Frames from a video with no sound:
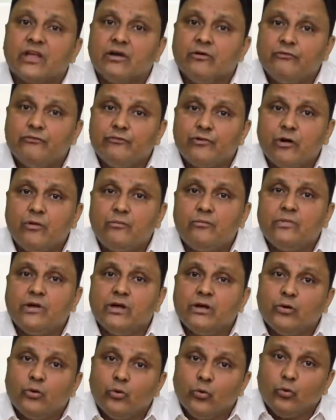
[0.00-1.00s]
from
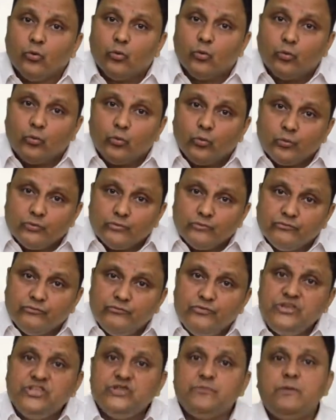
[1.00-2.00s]

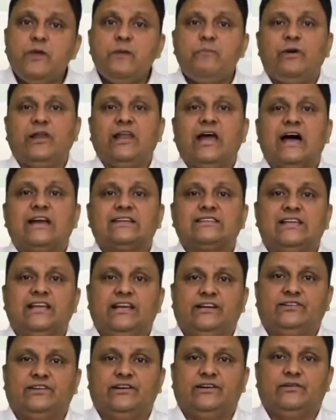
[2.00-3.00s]
which people are
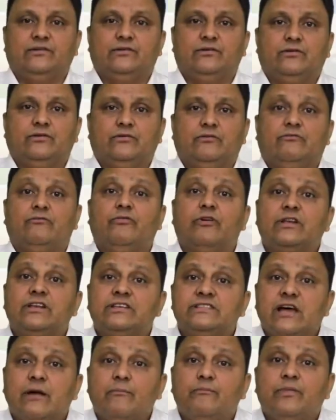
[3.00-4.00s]
selected, for
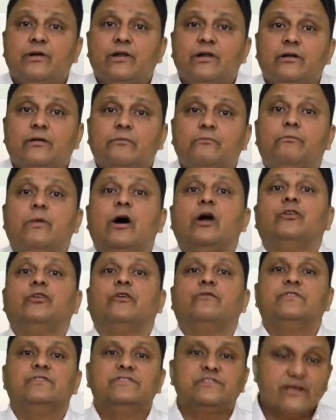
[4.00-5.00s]
example, part
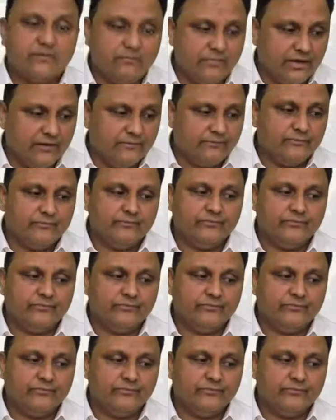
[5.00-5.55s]
of a survey.